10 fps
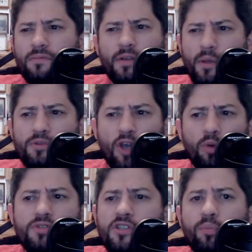it was
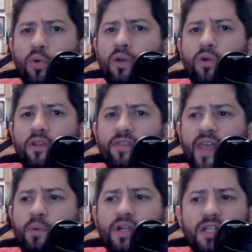almost to the point where
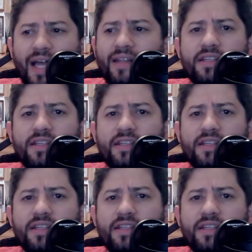they would gladly